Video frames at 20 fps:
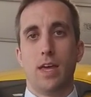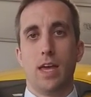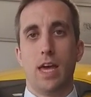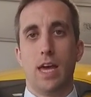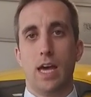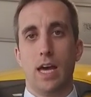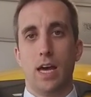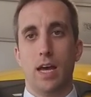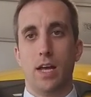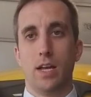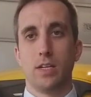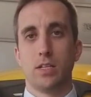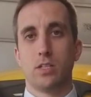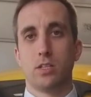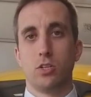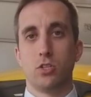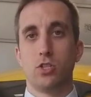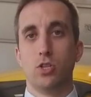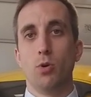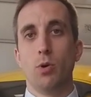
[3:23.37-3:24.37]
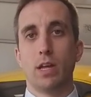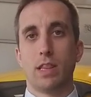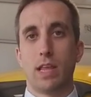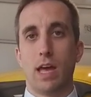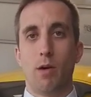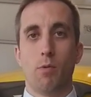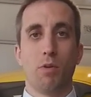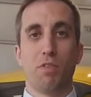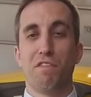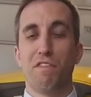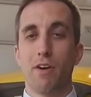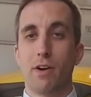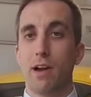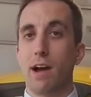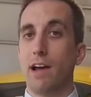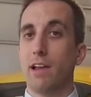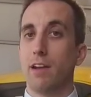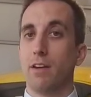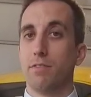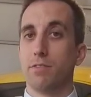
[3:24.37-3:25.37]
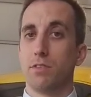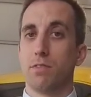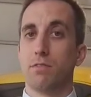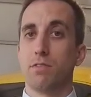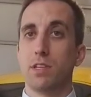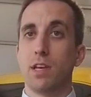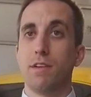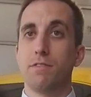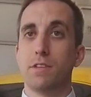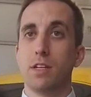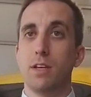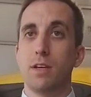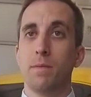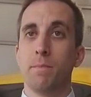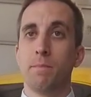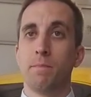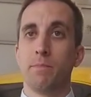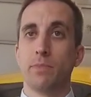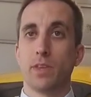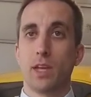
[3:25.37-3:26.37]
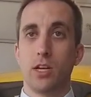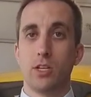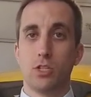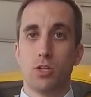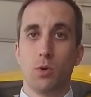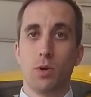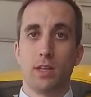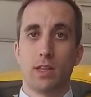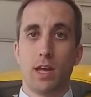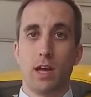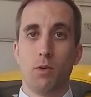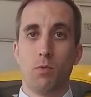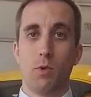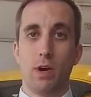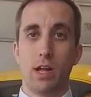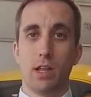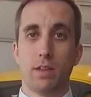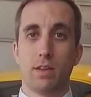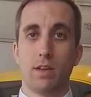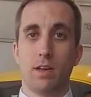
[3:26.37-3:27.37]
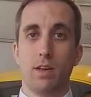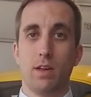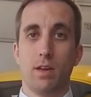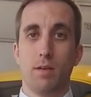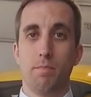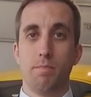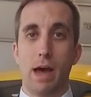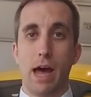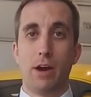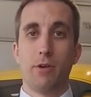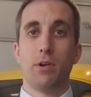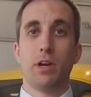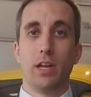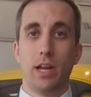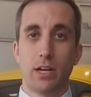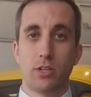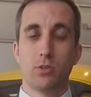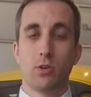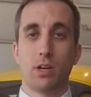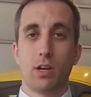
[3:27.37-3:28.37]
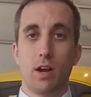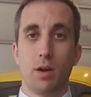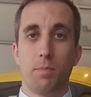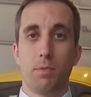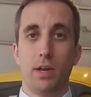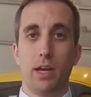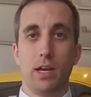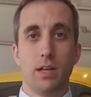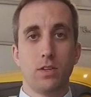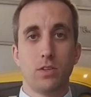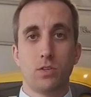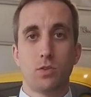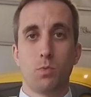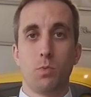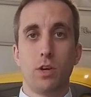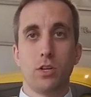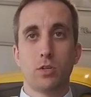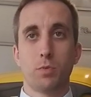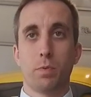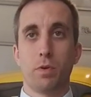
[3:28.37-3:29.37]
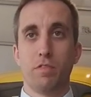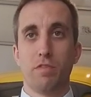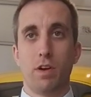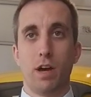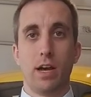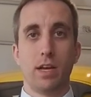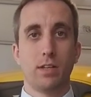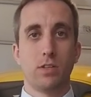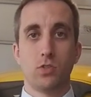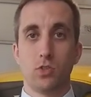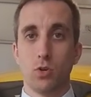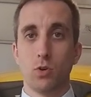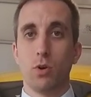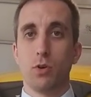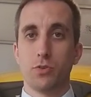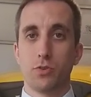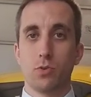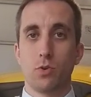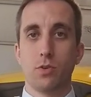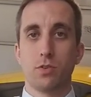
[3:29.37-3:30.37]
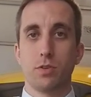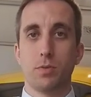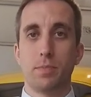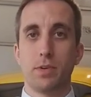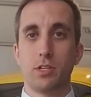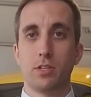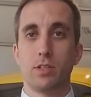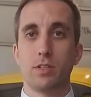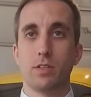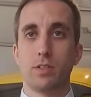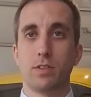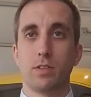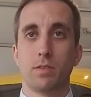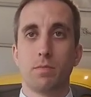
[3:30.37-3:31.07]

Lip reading: and doing that with very high levels of safety, and doing that with battery electric airplanes, which provide zero source emissions.